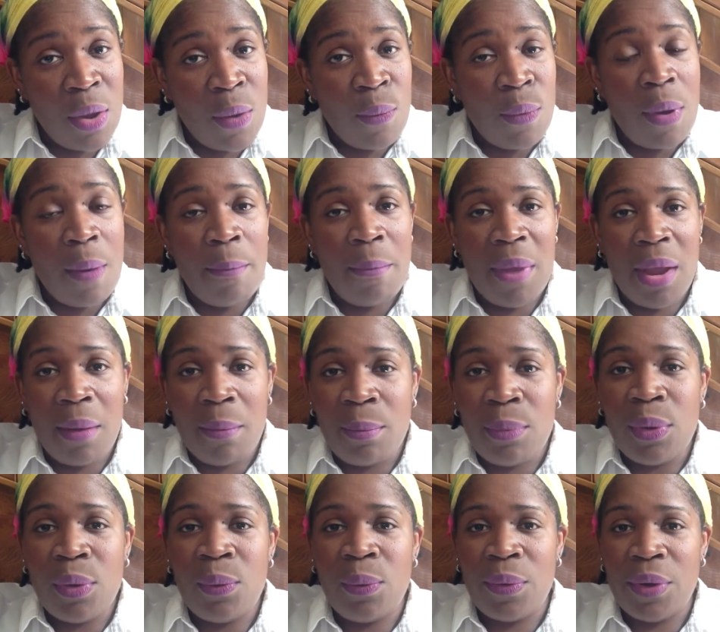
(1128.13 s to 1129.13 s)

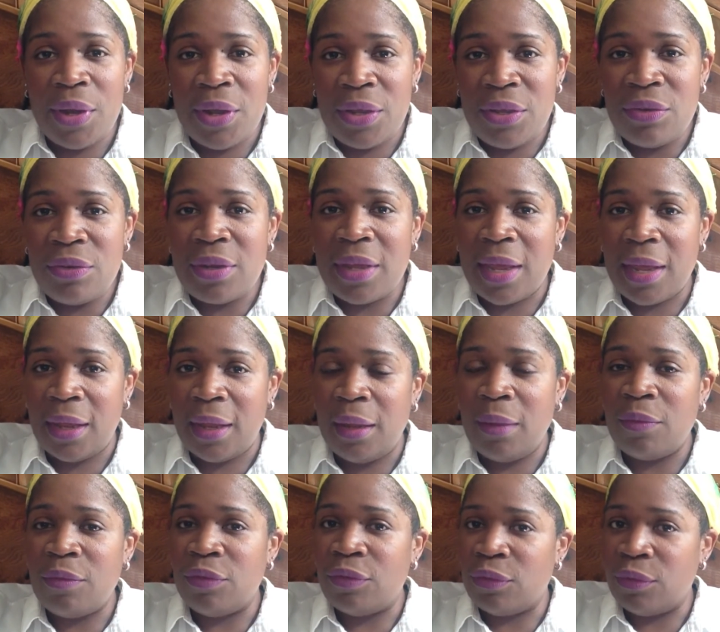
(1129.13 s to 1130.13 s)
Remember where you came
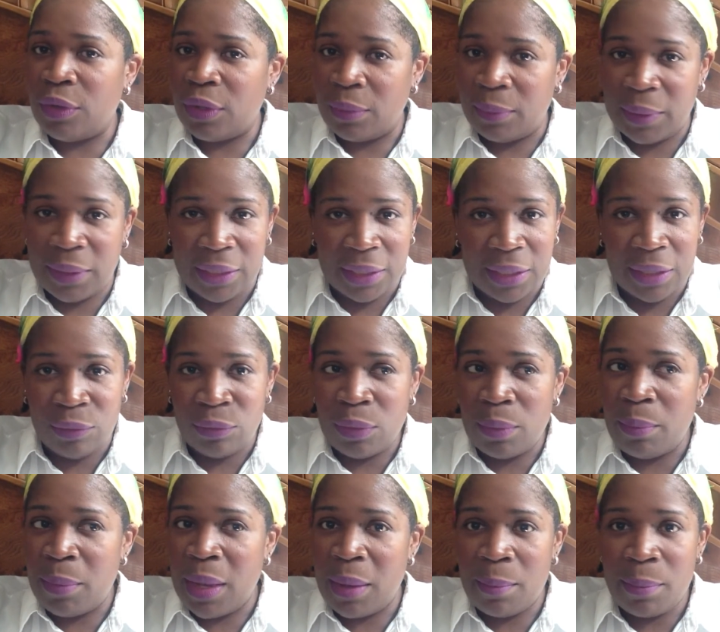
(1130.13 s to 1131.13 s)
from, honey.
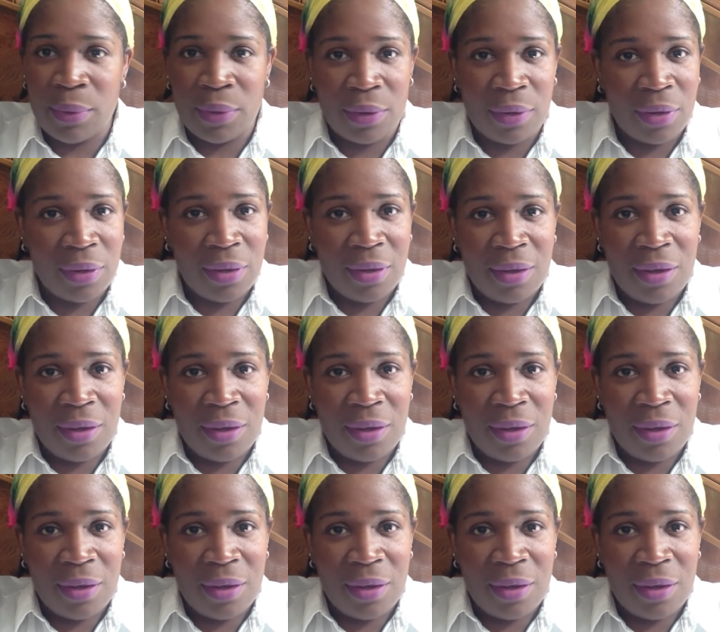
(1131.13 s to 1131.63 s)
Remember.